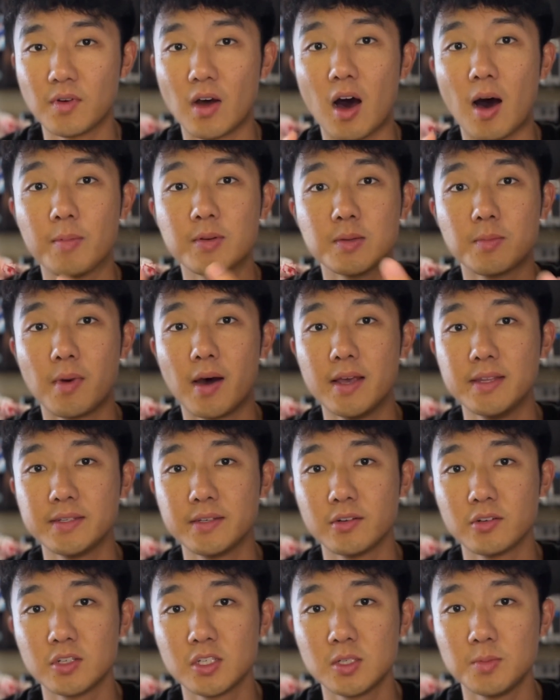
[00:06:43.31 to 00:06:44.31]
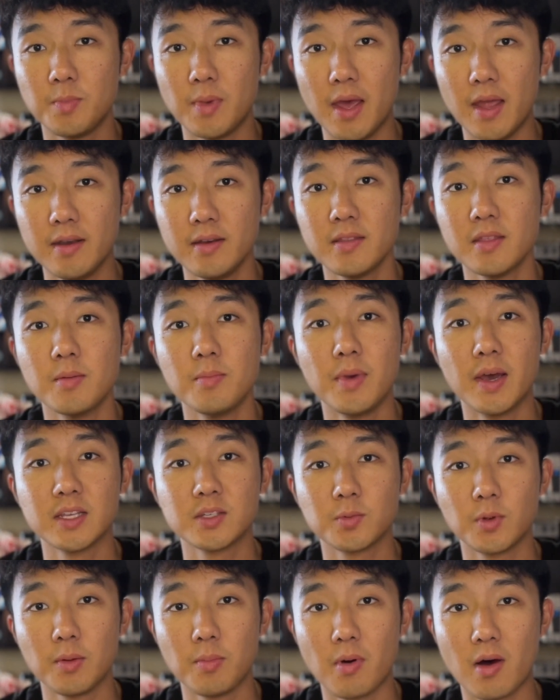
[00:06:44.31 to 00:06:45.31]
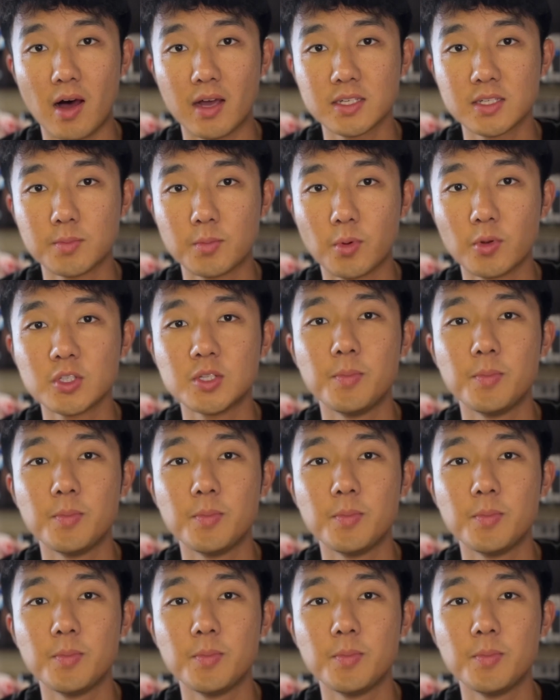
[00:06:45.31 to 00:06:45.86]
optimizing your spend in the best way possible,